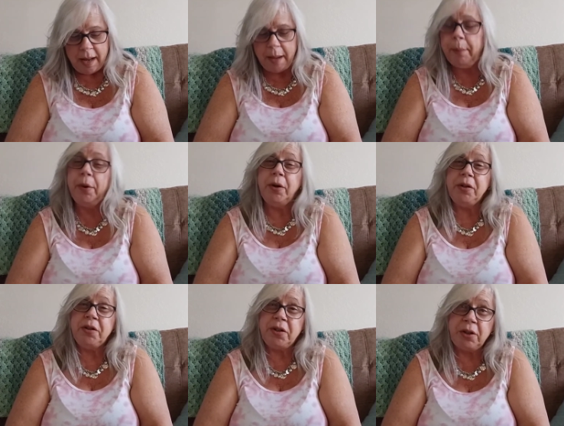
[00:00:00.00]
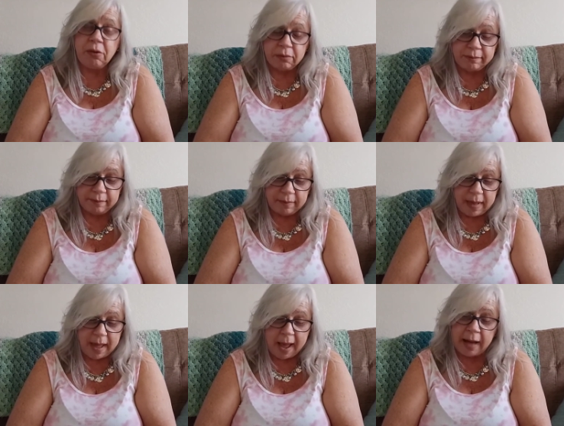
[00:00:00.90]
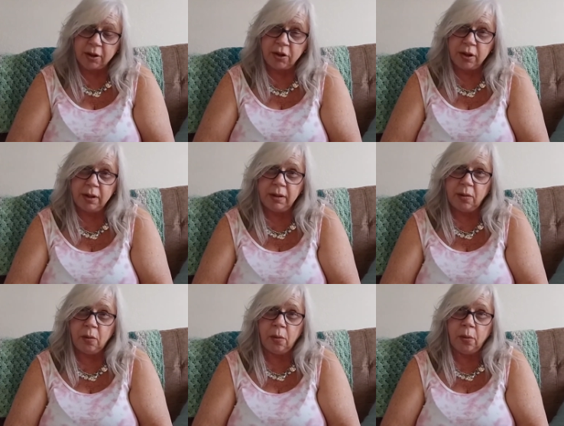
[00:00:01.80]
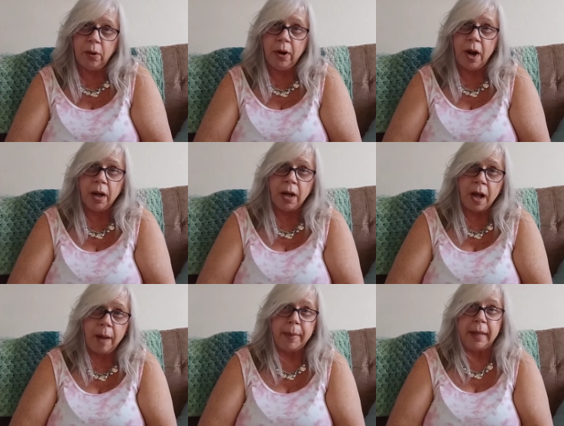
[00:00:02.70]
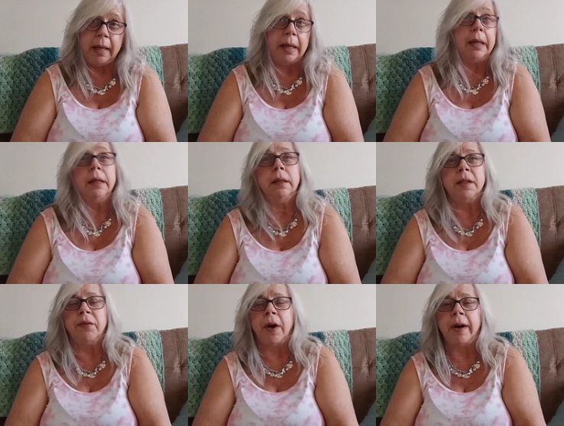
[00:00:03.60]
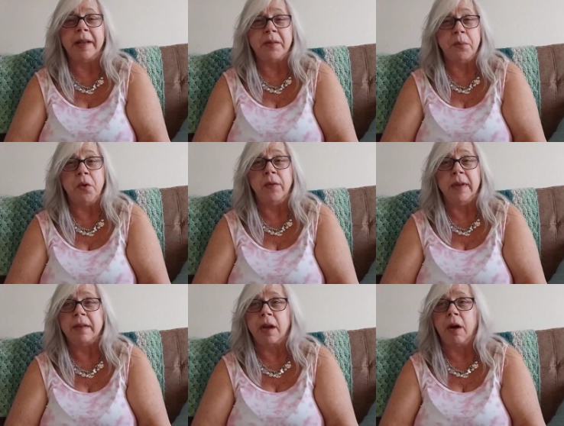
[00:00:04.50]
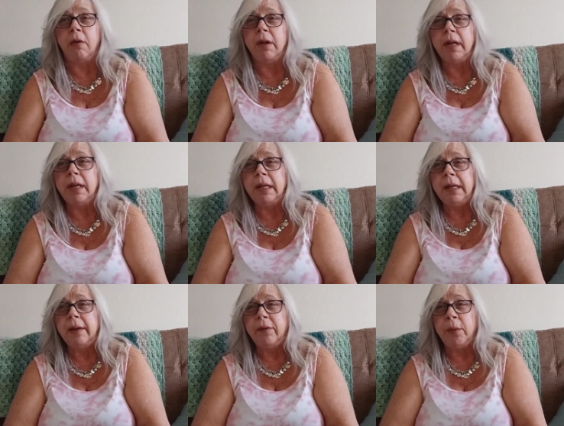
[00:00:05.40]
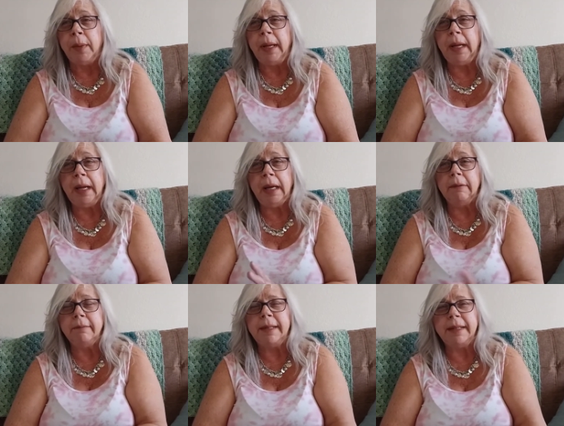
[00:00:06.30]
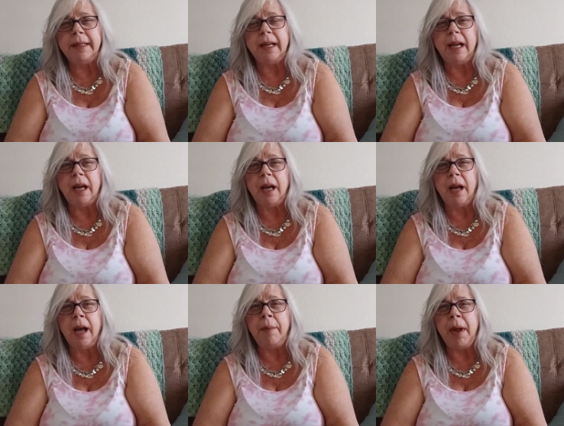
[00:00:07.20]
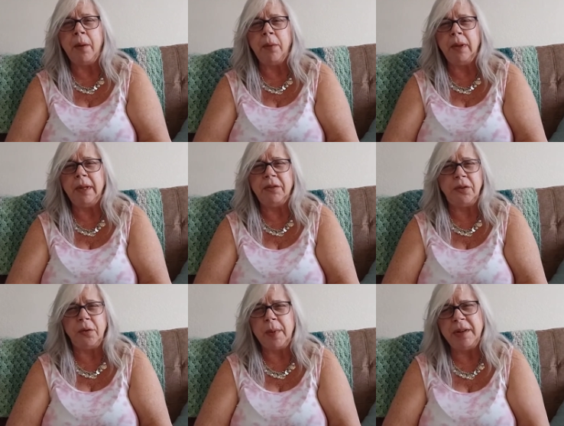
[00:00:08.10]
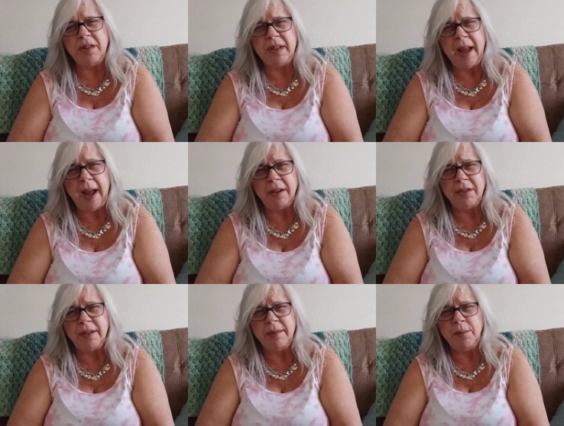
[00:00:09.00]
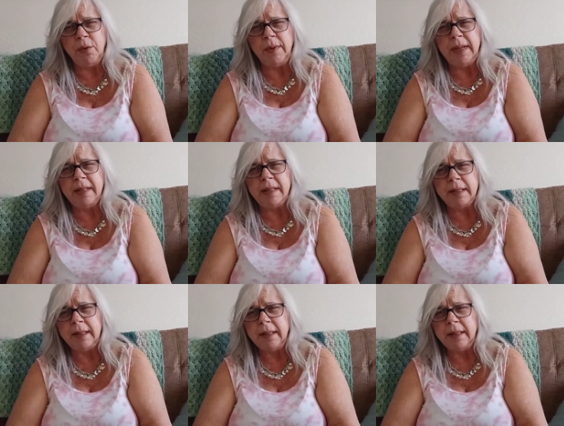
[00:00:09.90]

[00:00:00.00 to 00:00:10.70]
Number two, action or comedy as far as movies go. For me, I'm not really too much into action movies.